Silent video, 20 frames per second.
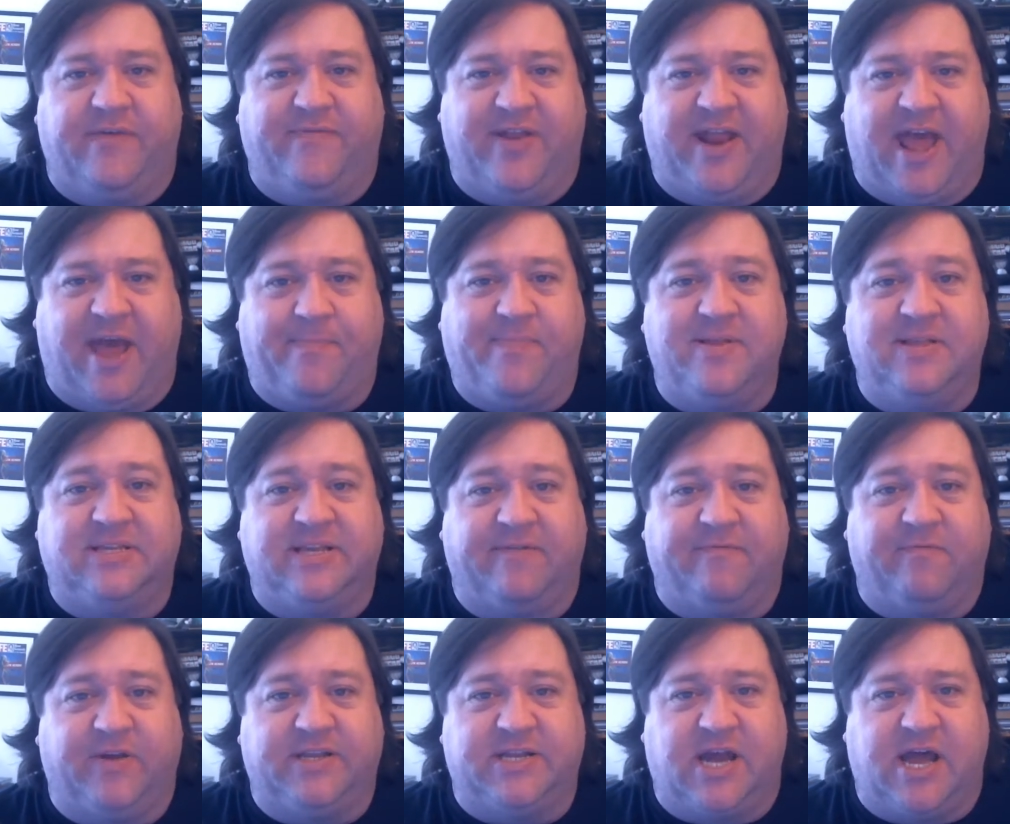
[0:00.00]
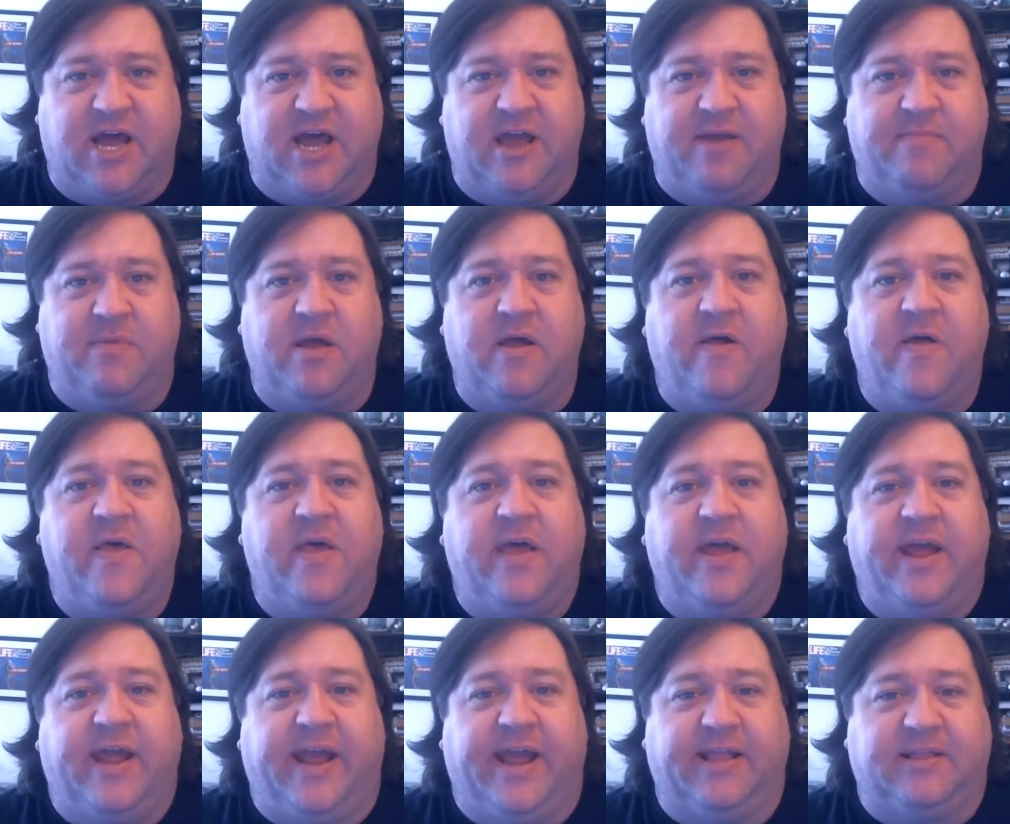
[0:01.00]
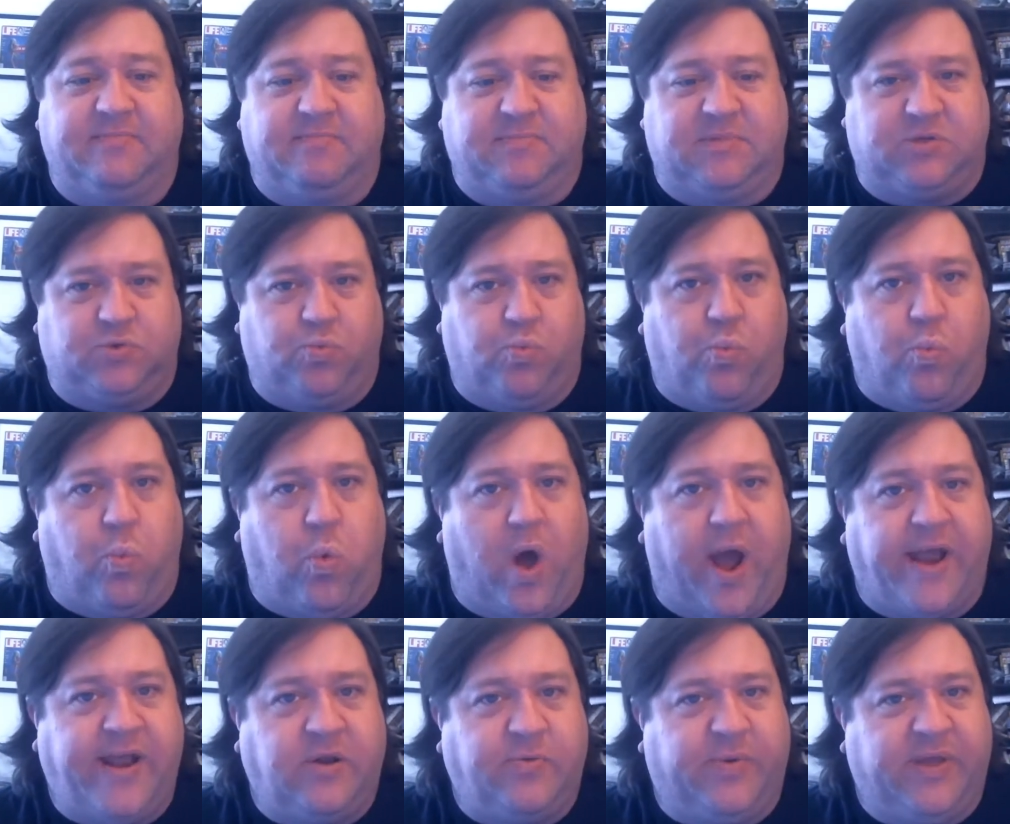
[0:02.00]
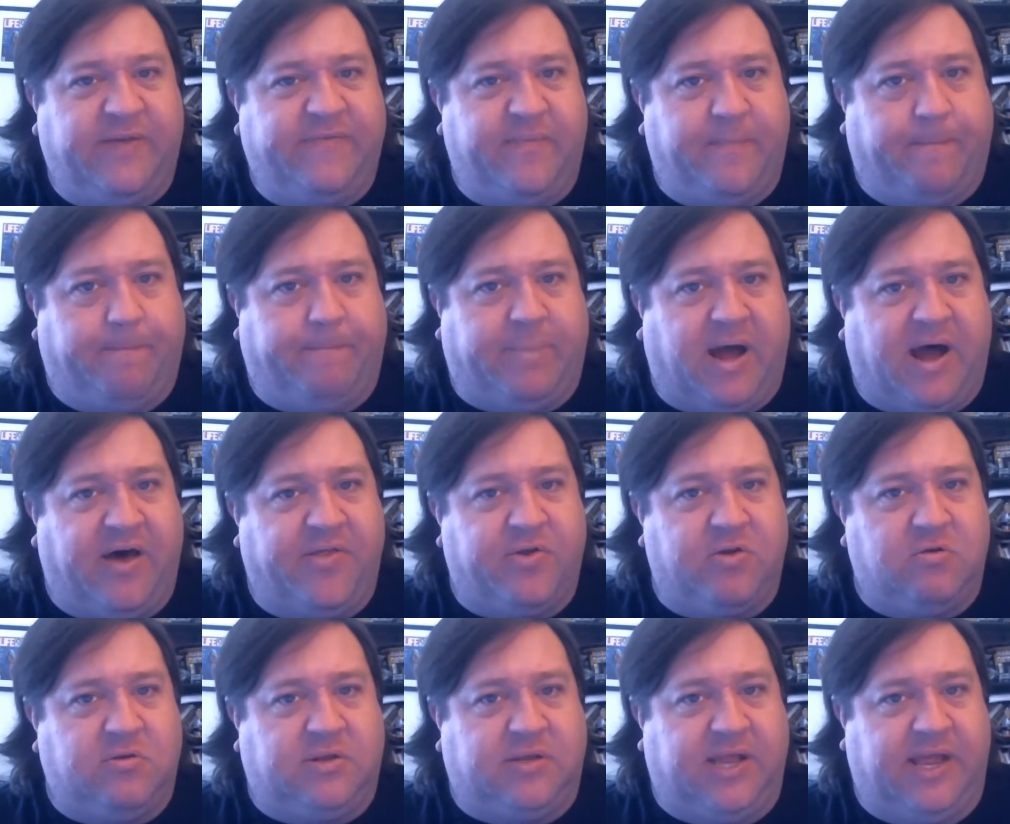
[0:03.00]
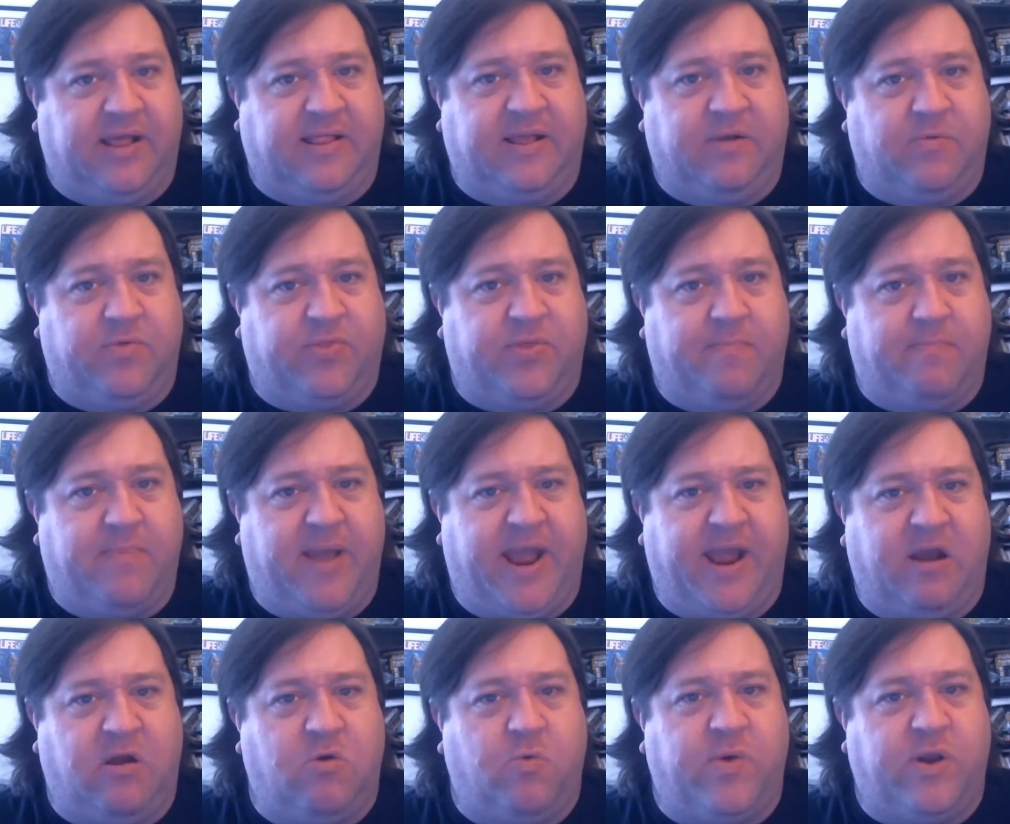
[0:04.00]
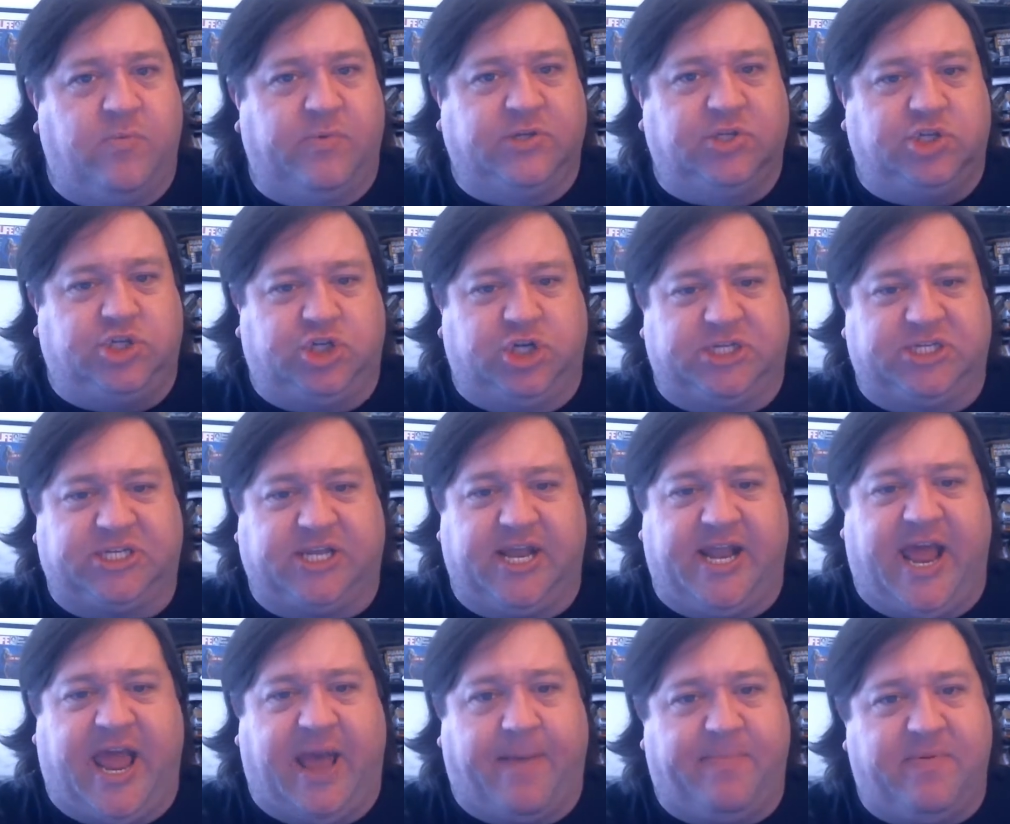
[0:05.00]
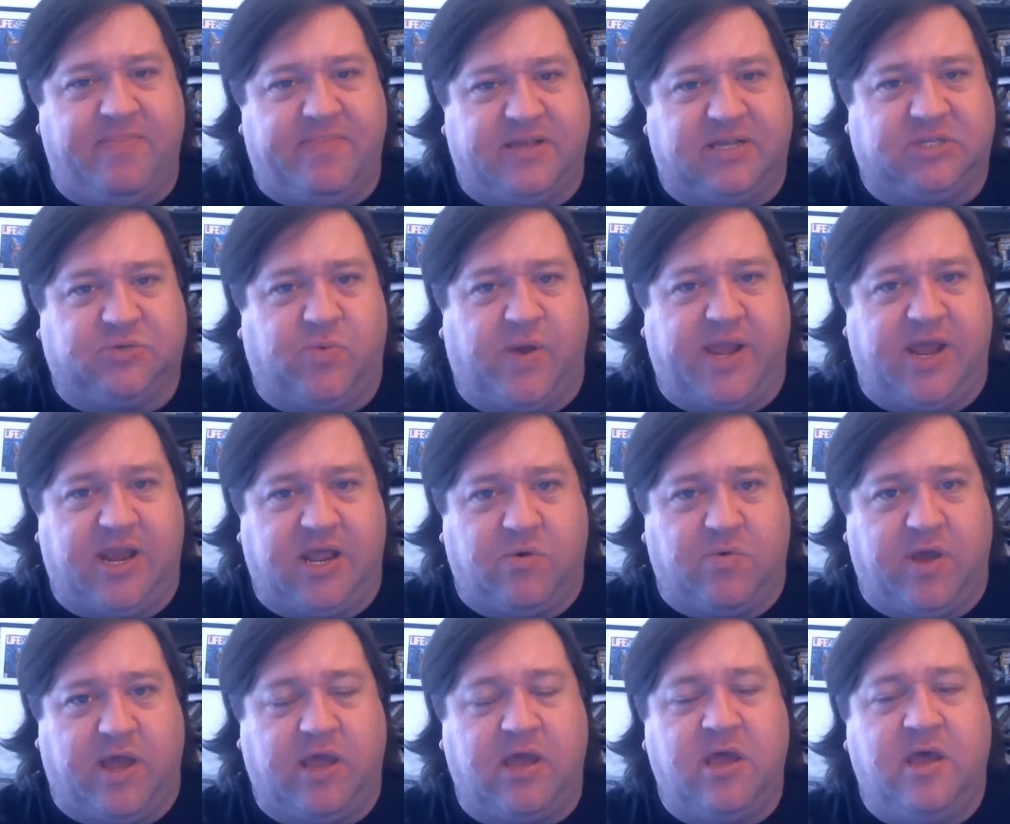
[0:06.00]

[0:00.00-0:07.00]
If it happens every time, it's why did we even bother dealing with the mayor when it was just going to happen this way anyway?